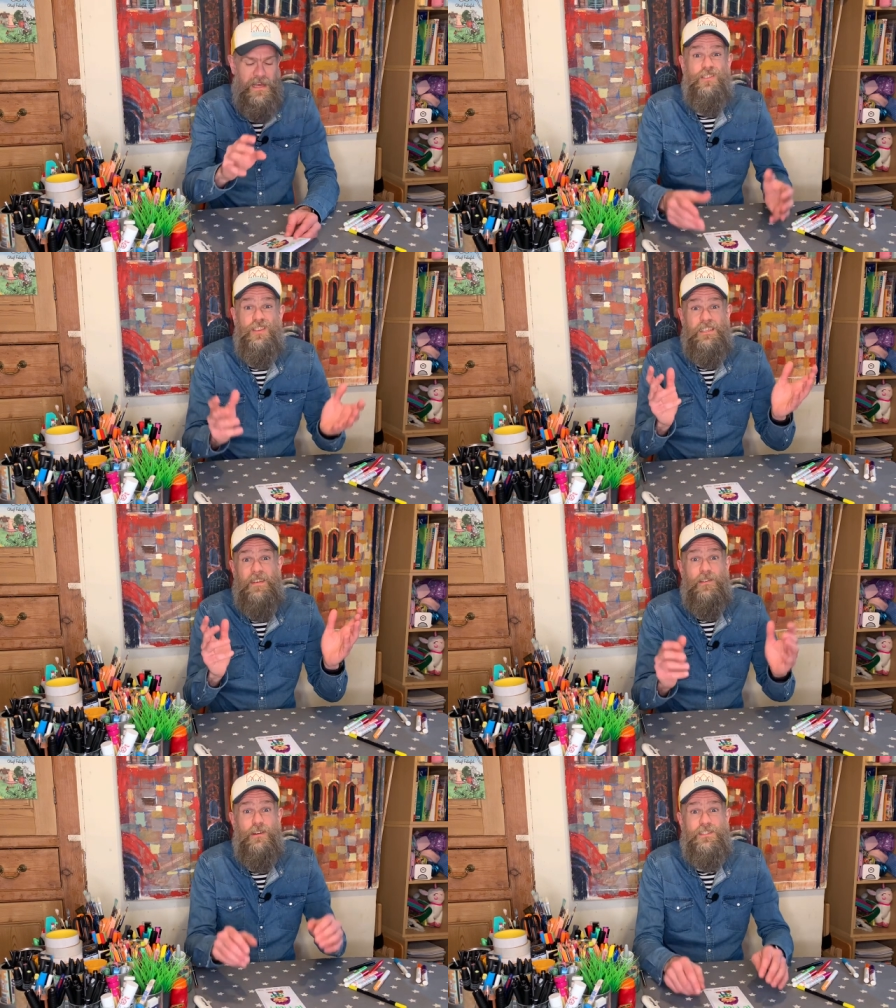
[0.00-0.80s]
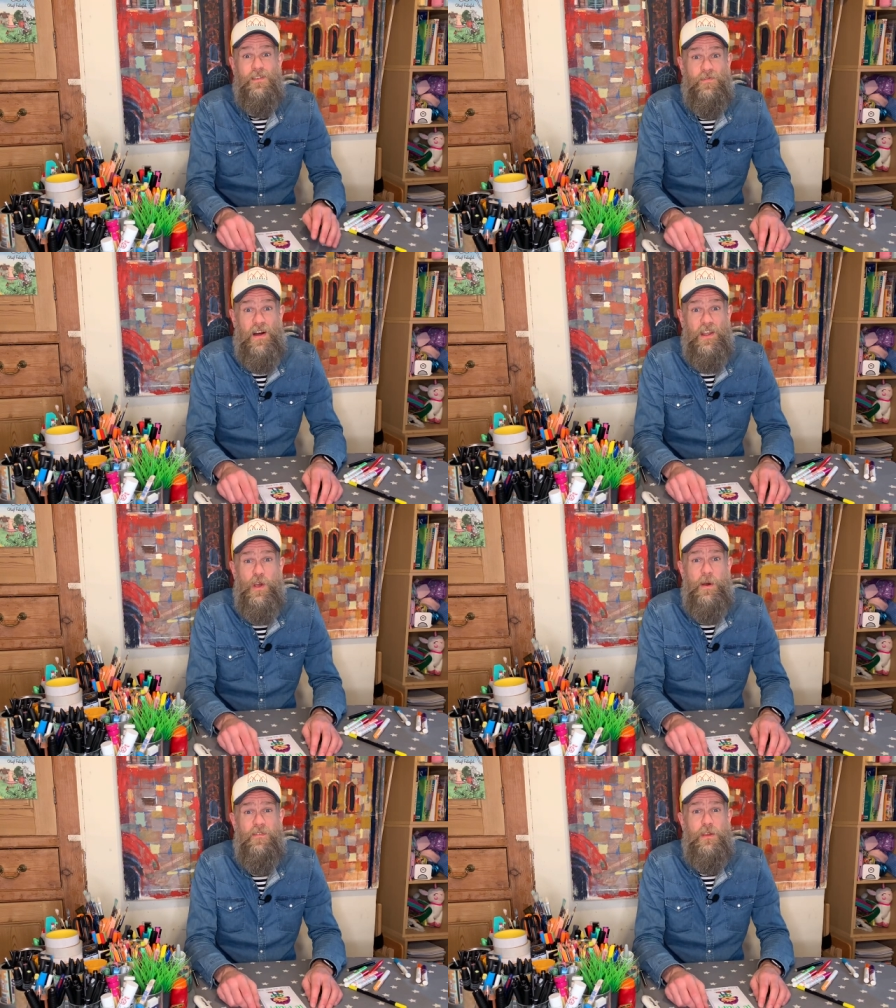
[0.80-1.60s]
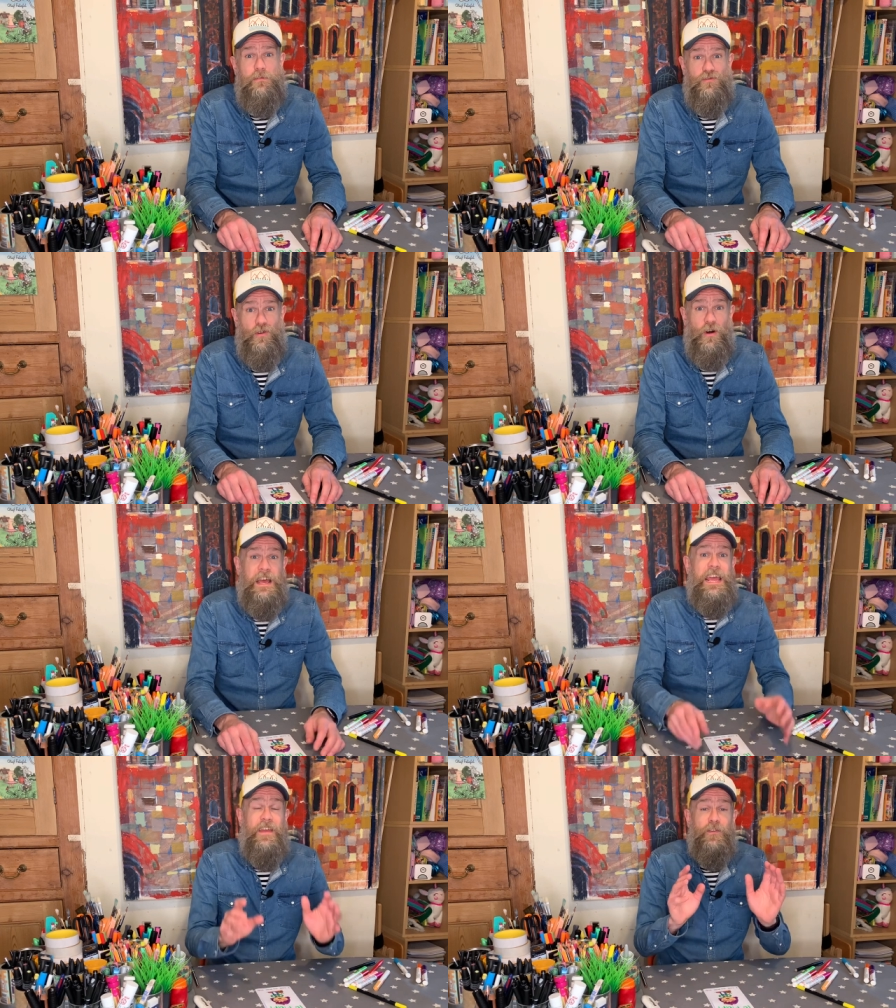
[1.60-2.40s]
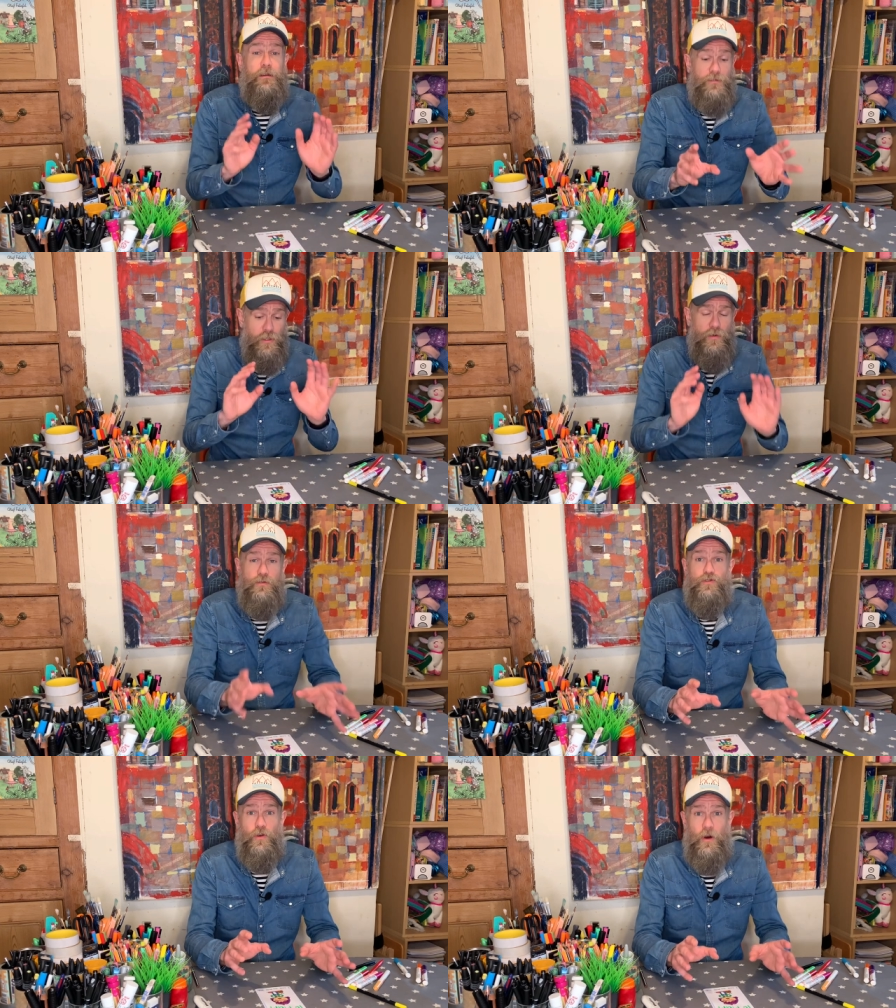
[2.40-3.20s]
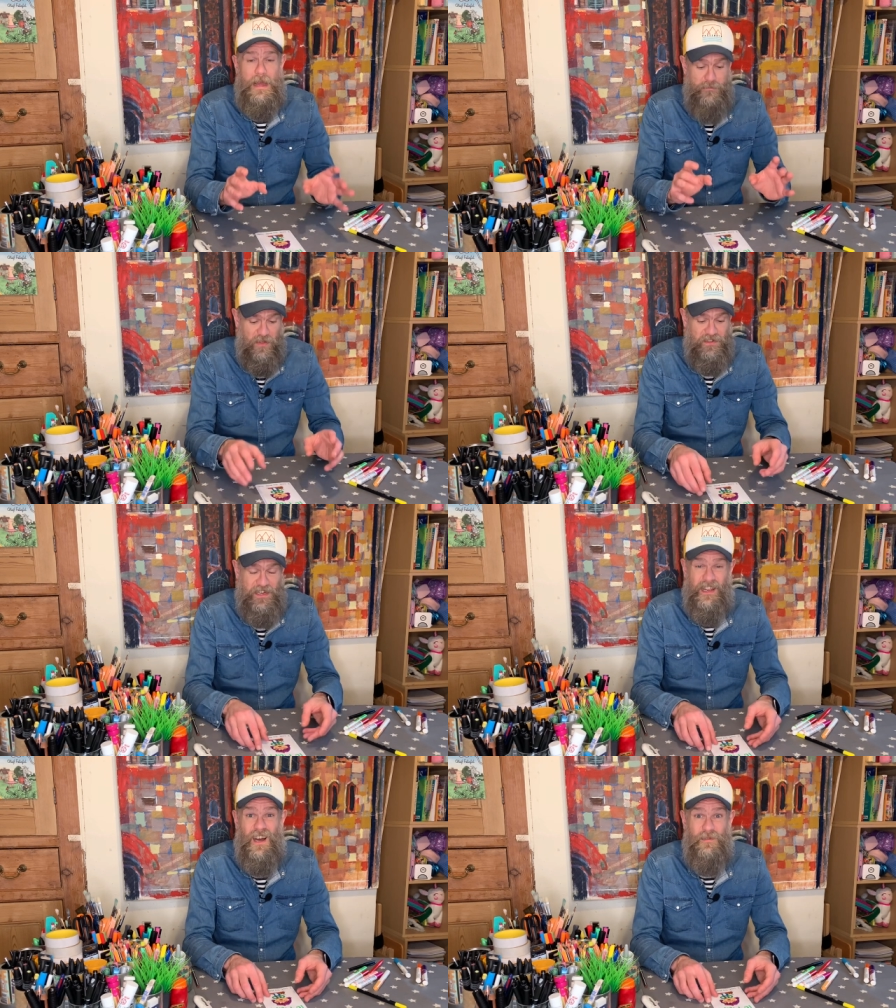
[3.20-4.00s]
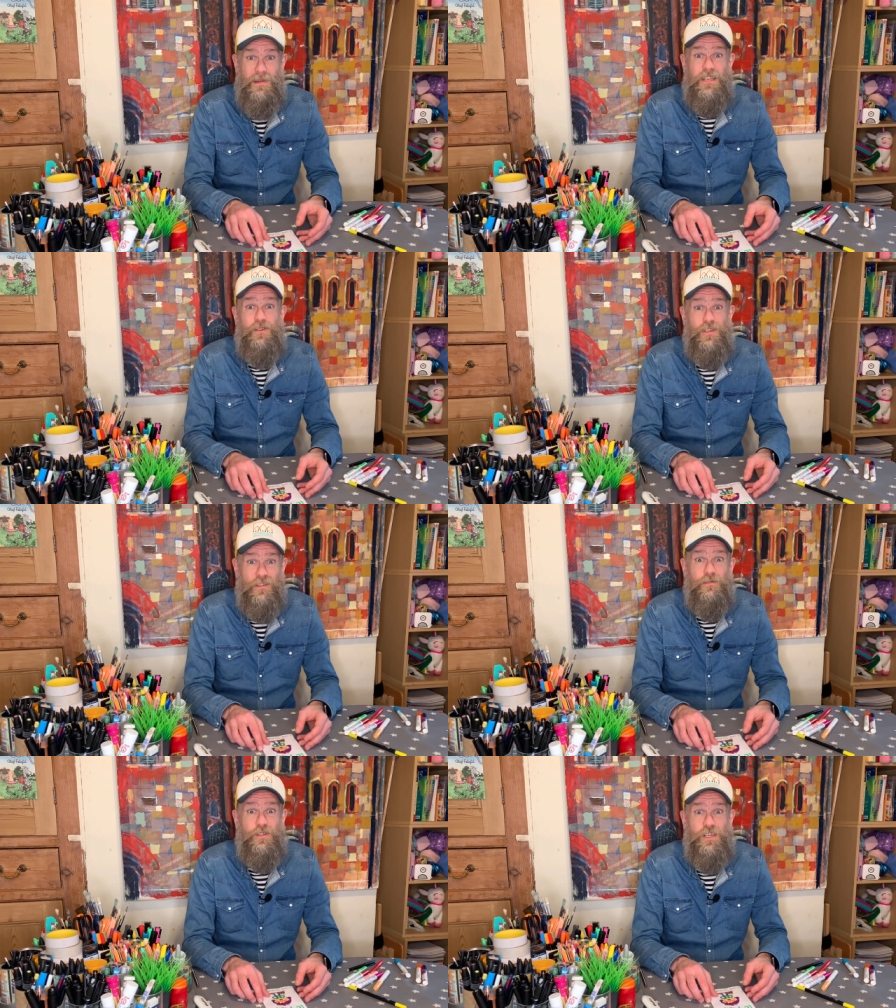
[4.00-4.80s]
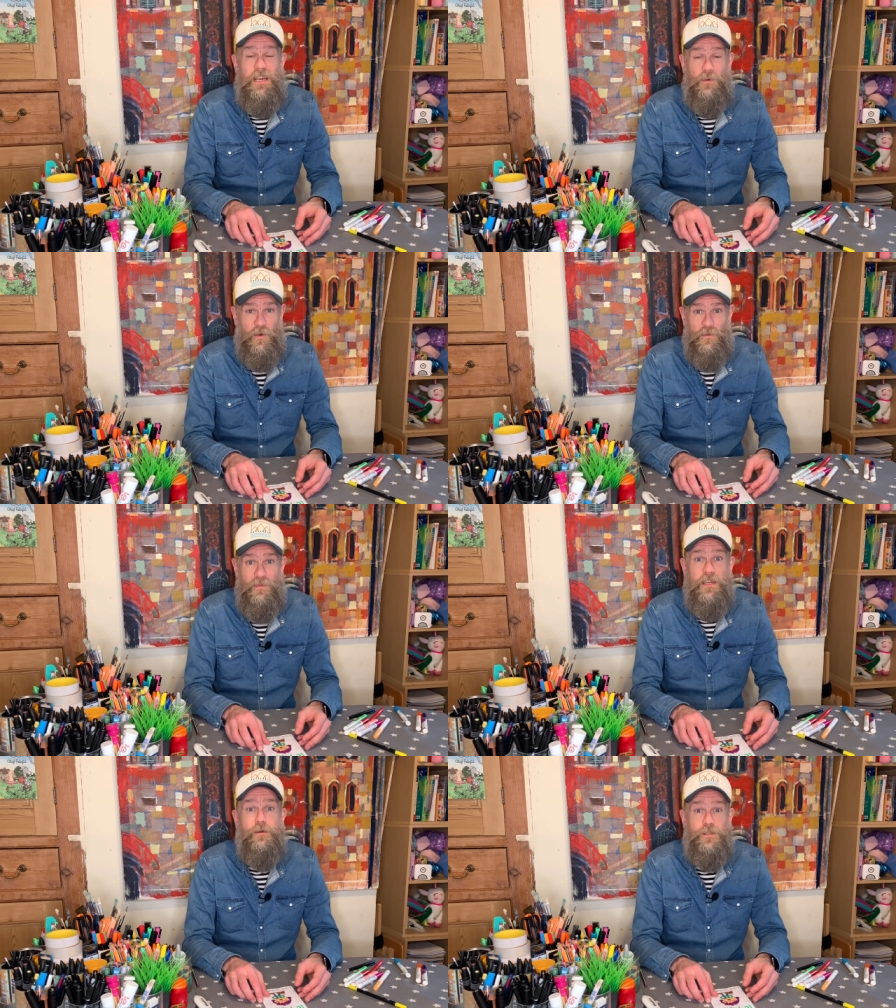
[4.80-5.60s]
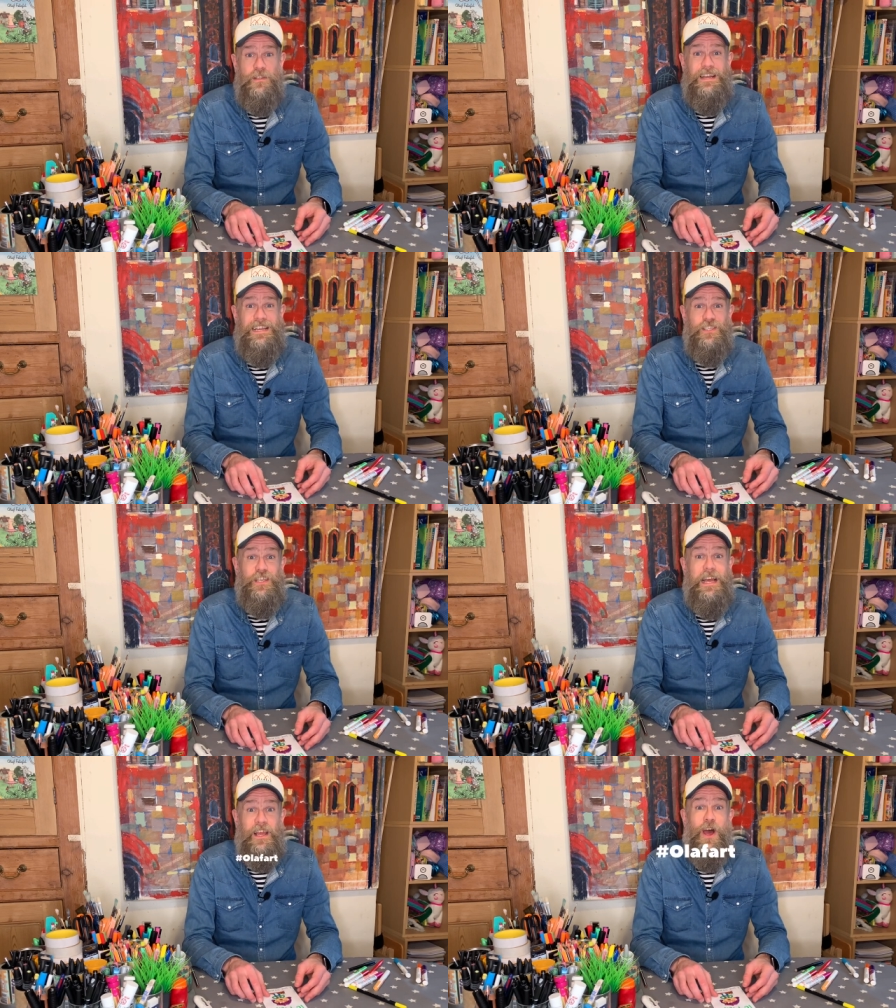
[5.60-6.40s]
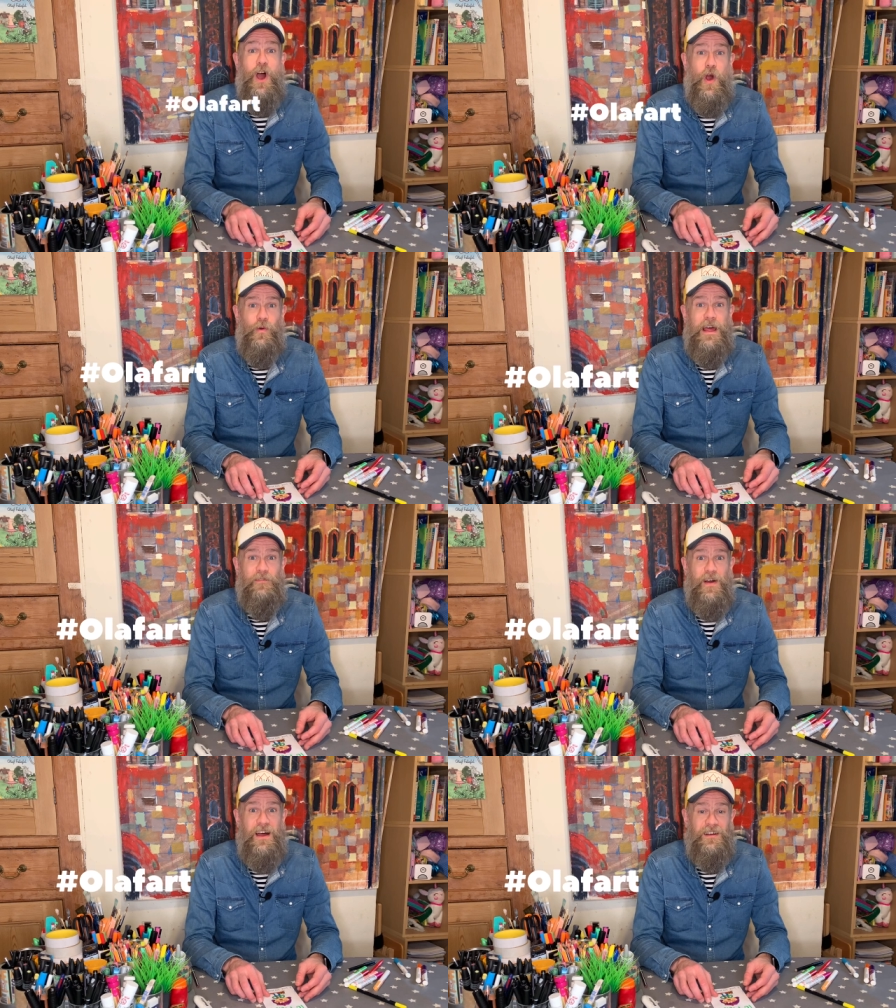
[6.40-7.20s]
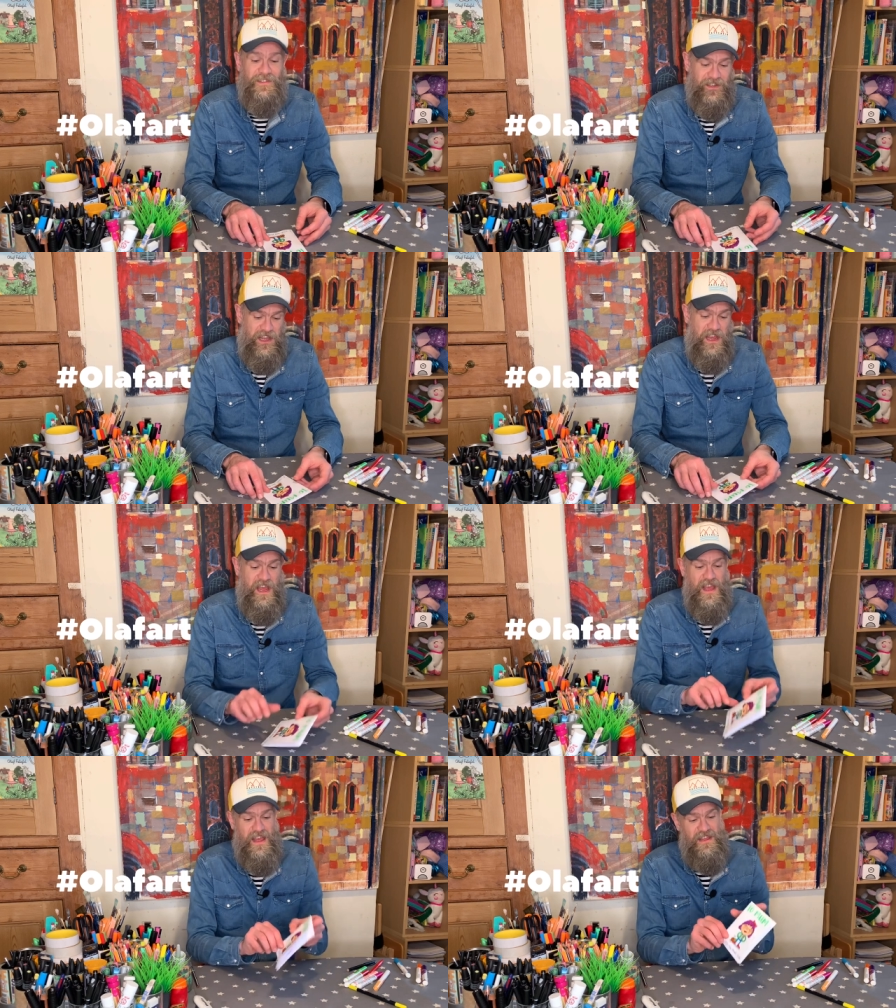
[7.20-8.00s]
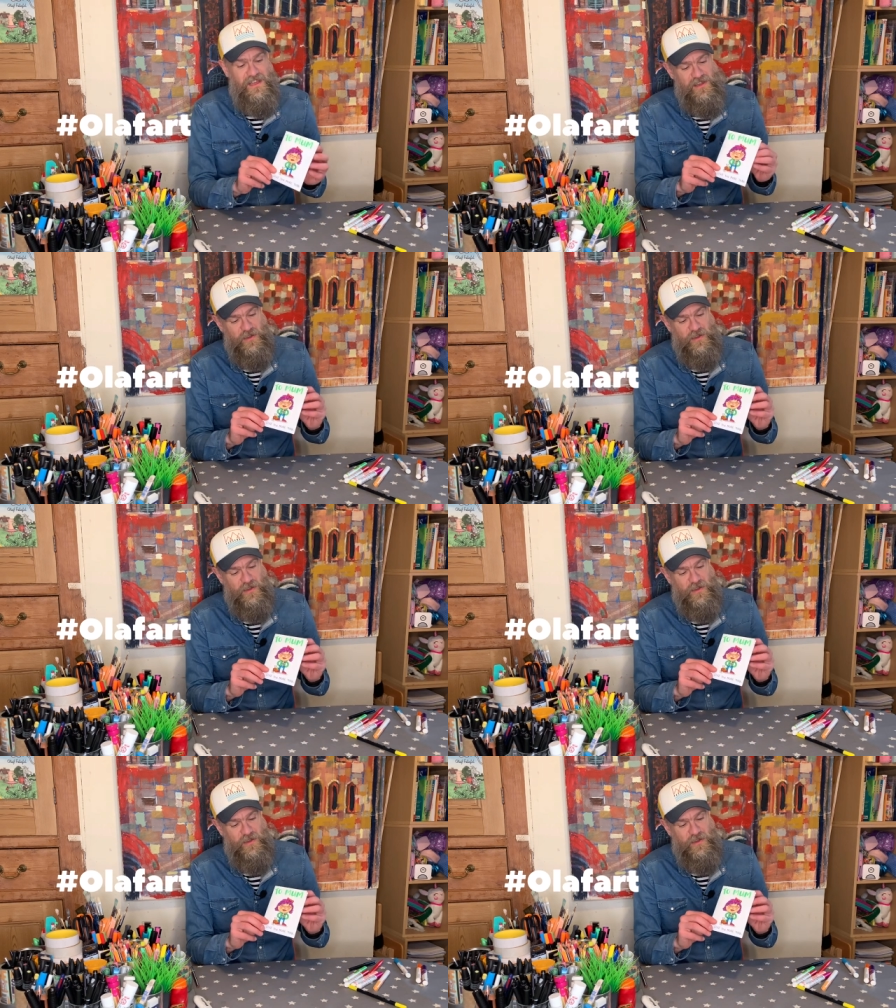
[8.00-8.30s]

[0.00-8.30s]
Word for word: Just have lots of fun, whoever you draw. If you do draw a Mother's Day card, make sure you do share them with me using the hashtag OlafArt. There you